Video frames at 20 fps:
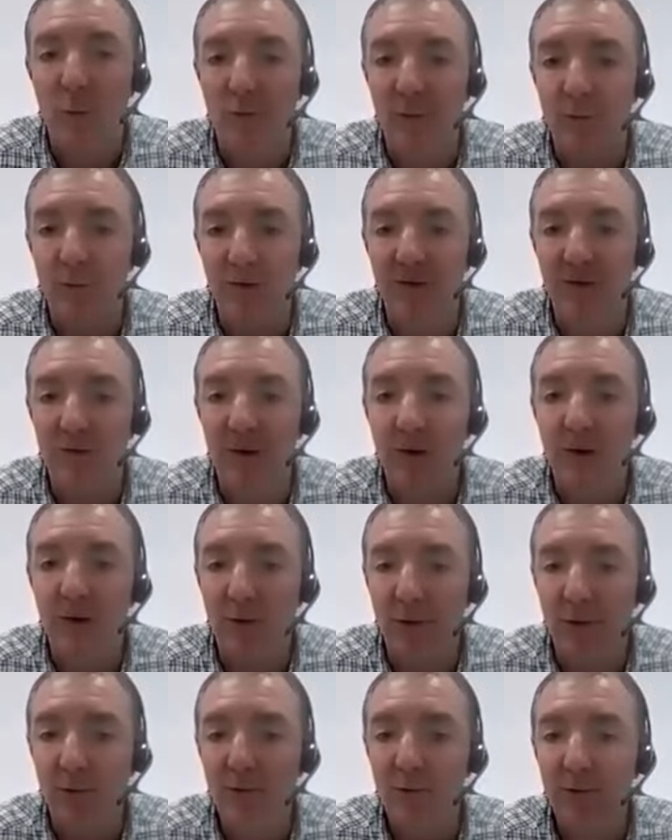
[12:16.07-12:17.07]
ultimate
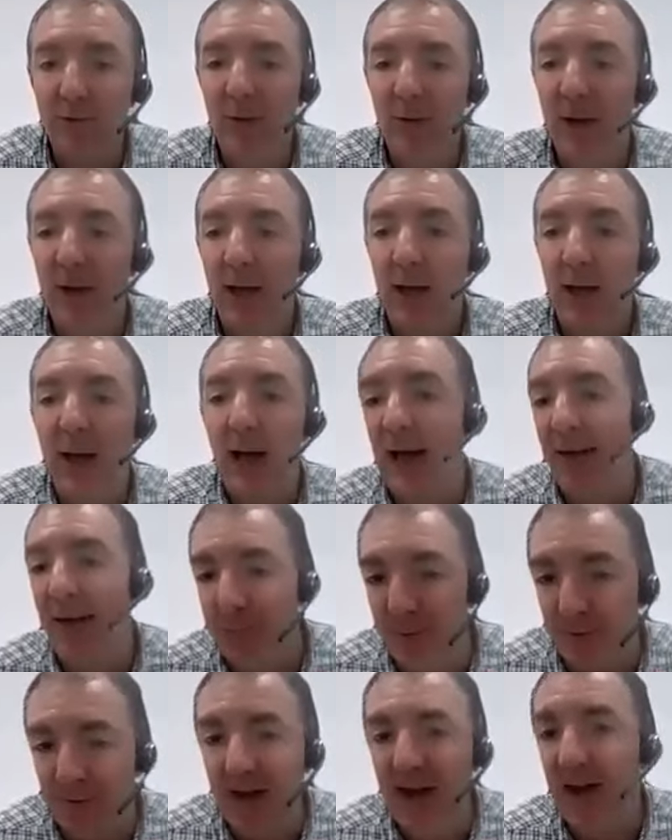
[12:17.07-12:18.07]
sign-off. Yeah.
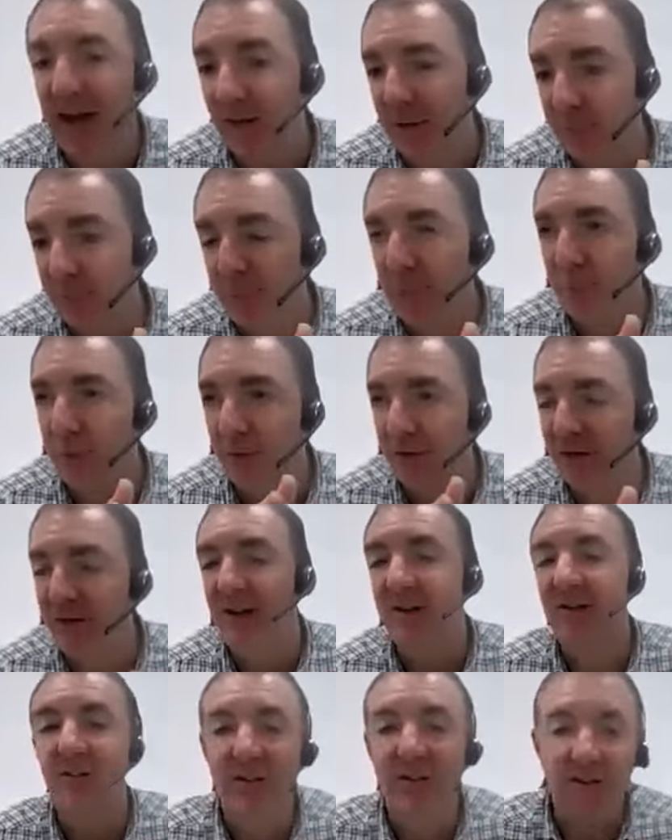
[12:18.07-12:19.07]
But that is
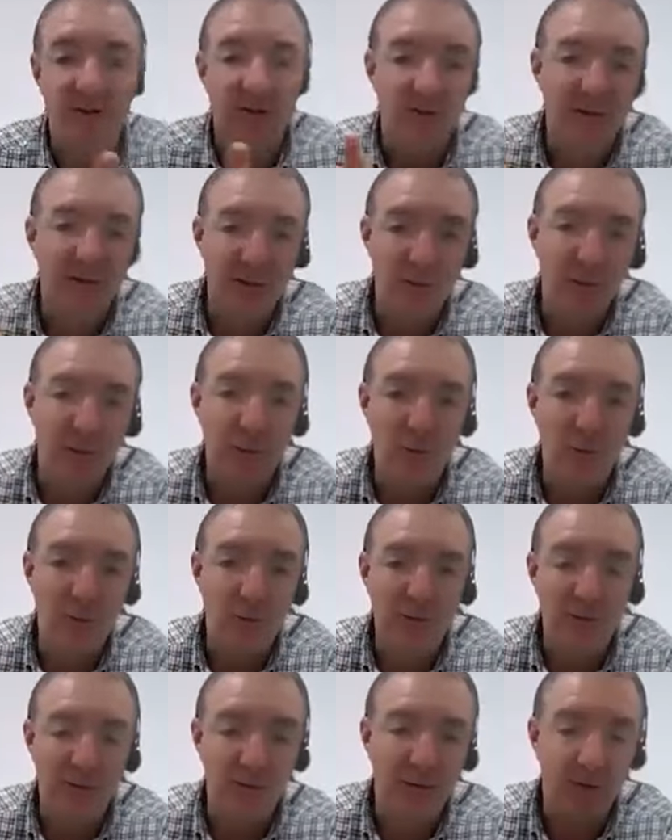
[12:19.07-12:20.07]
presented
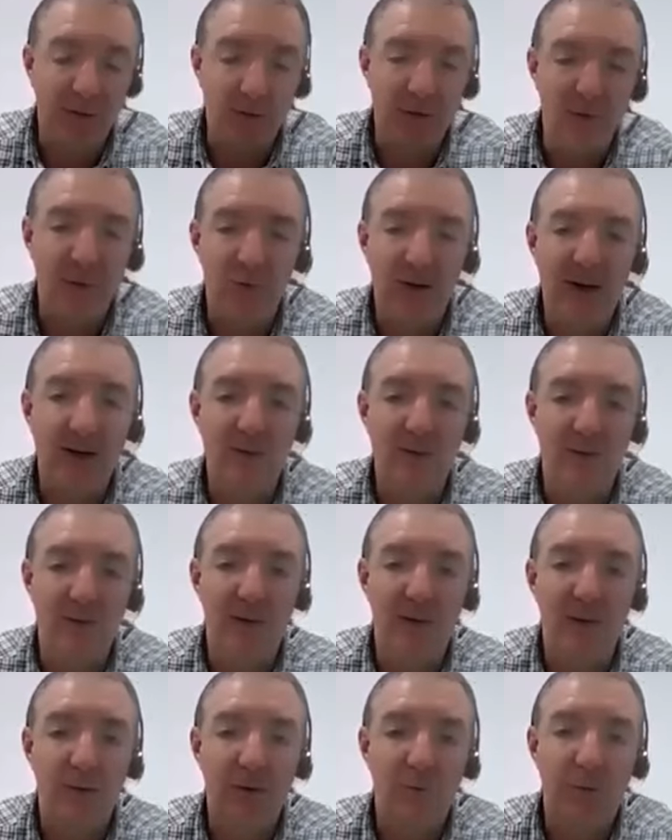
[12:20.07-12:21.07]
to the
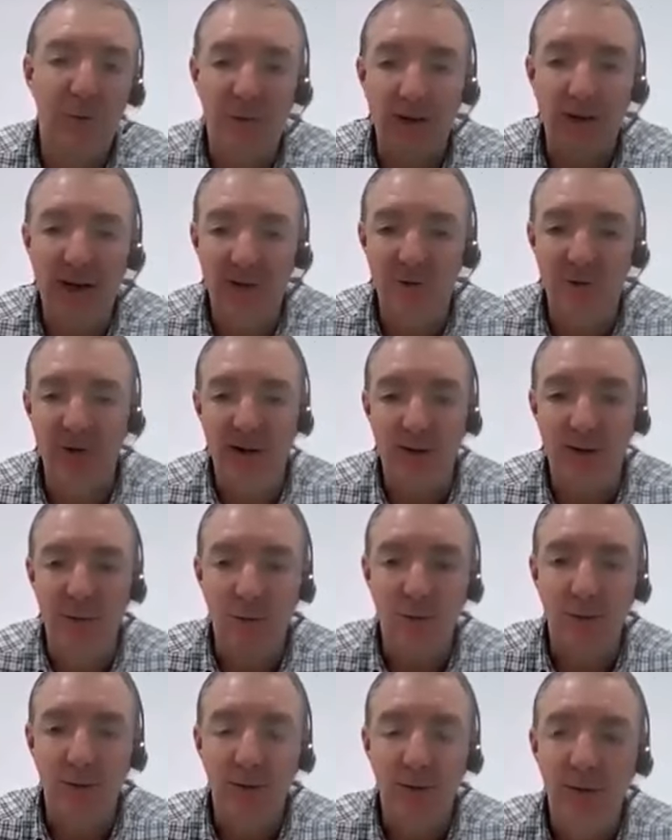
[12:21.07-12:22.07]
contractor through that
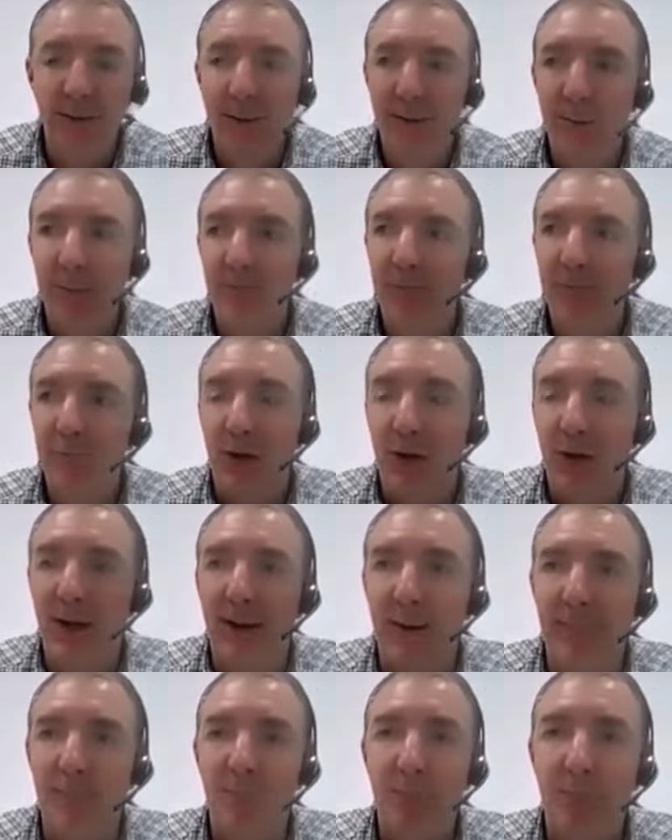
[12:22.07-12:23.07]
channel.
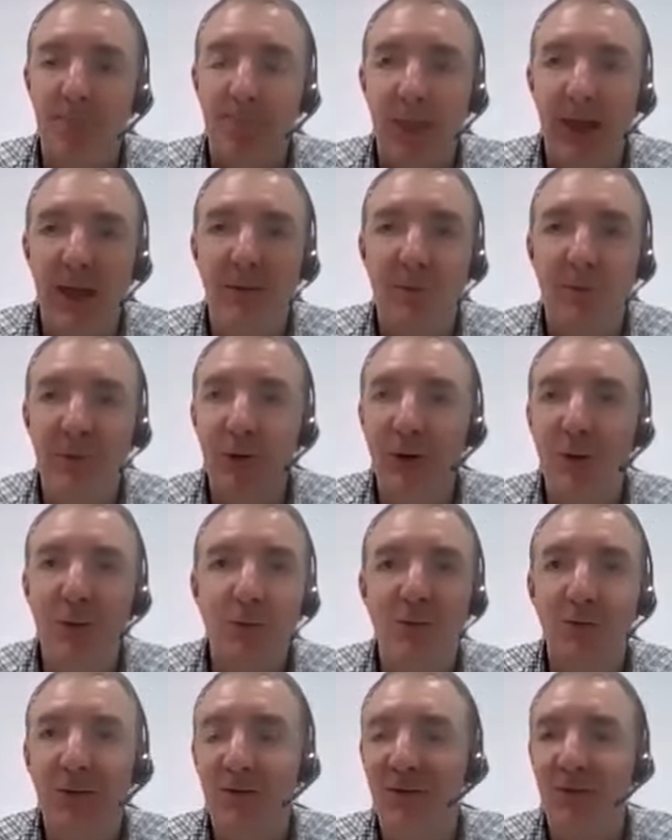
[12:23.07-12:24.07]
If you
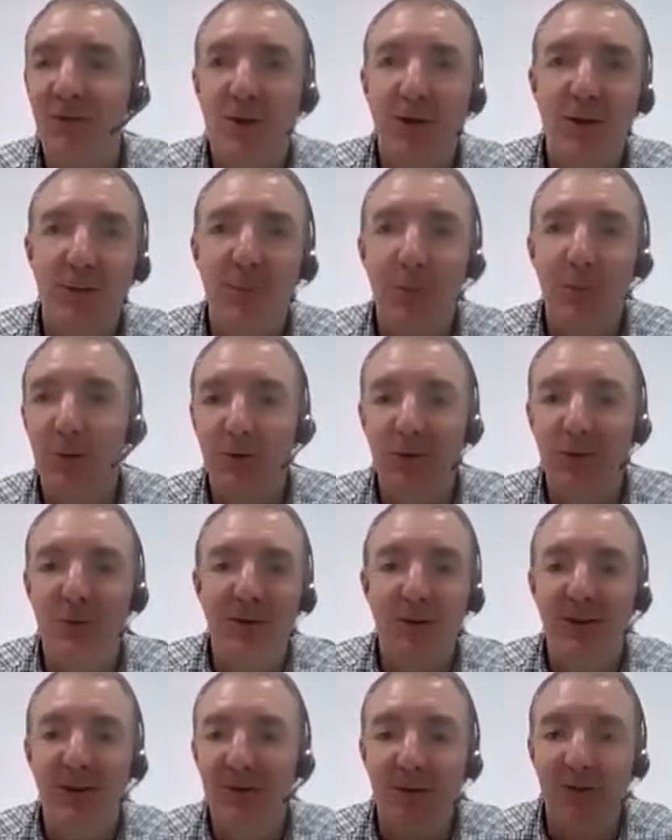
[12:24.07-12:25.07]
decide upon your
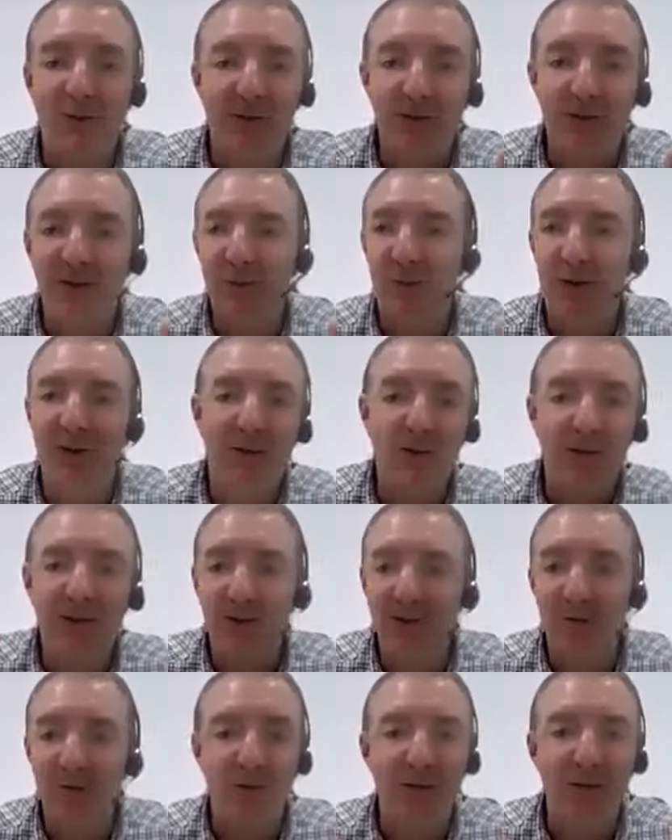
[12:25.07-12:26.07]
thing, you think, well, I
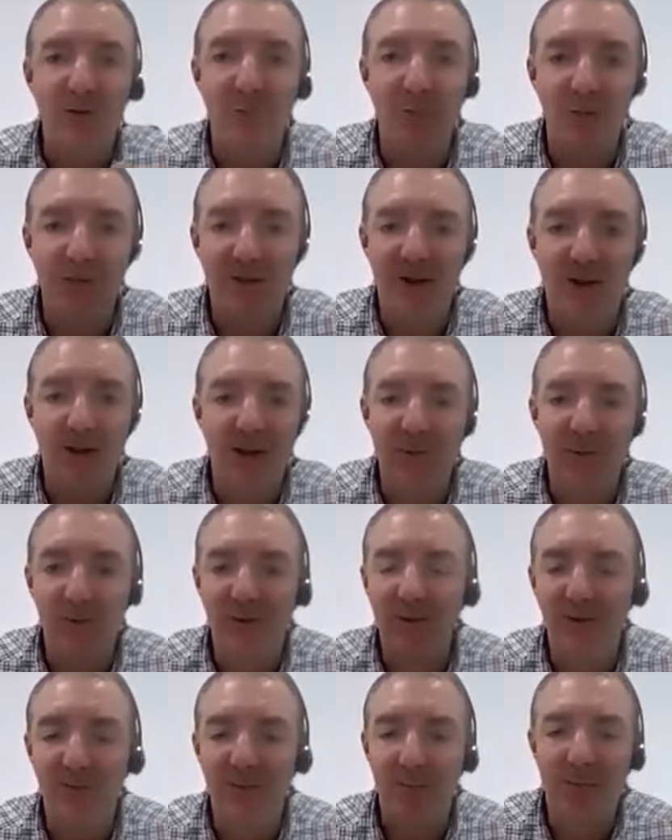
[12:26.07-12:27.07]
can do this myself,
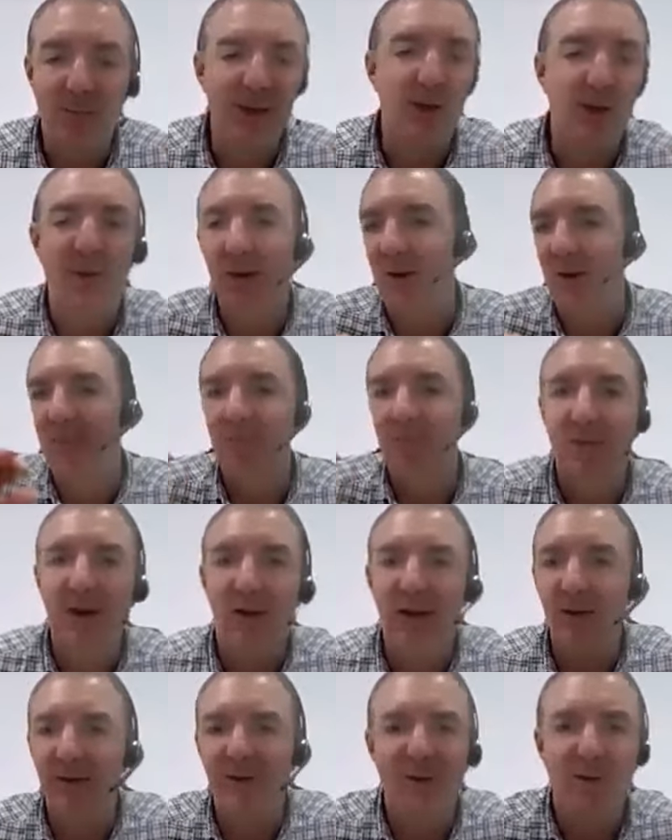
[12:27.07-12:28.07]
and you know,
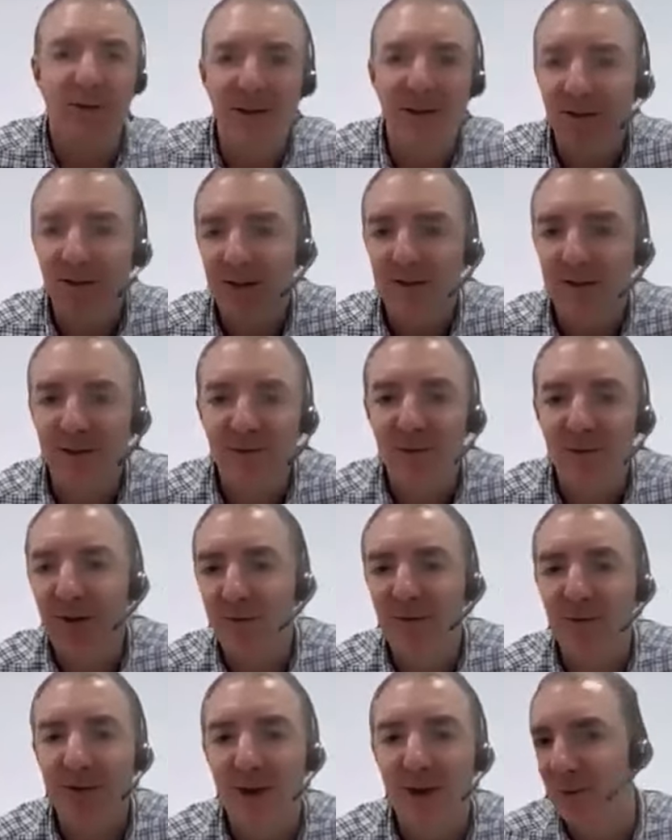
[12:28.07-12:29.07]
it's only another
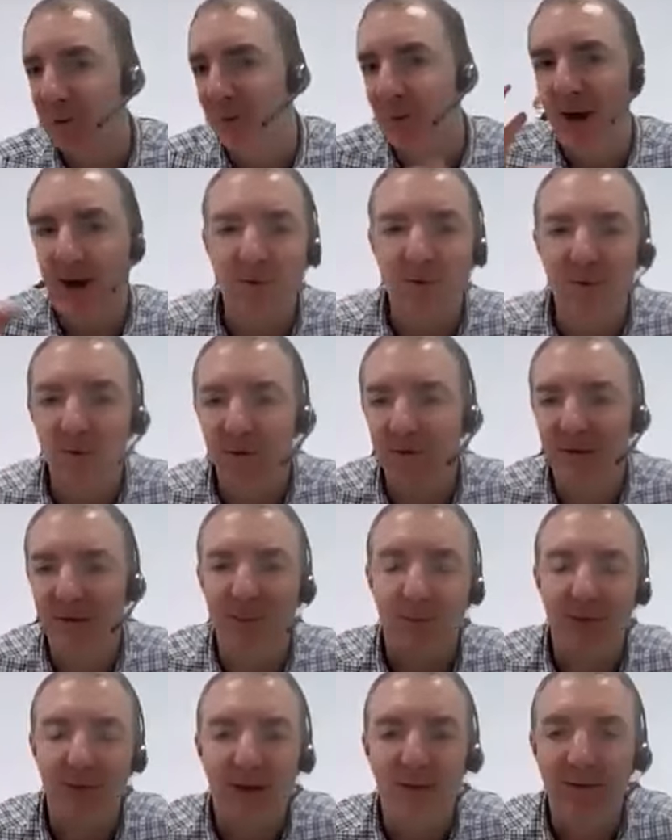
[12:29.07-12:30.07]
£5,000 on
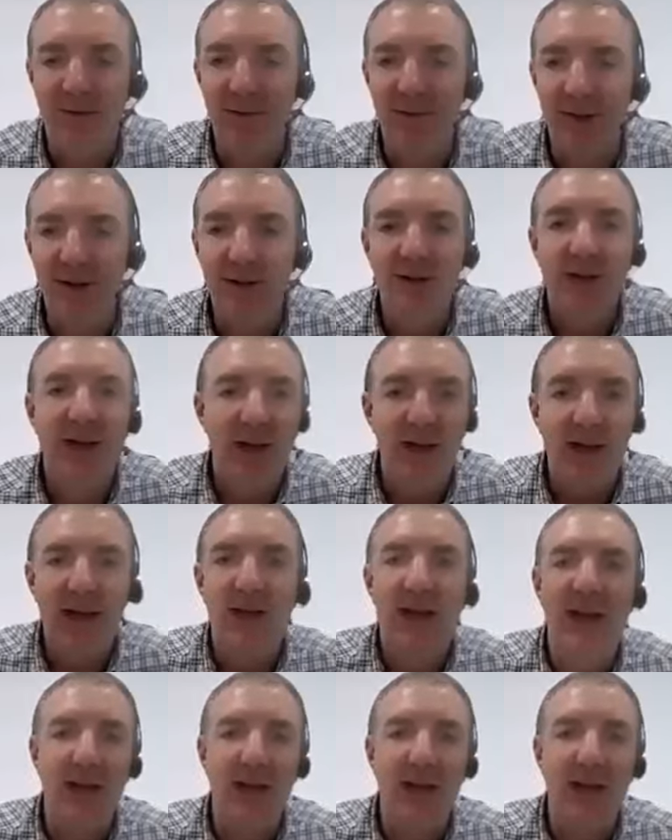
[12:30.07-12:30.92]
something or other. Yeah.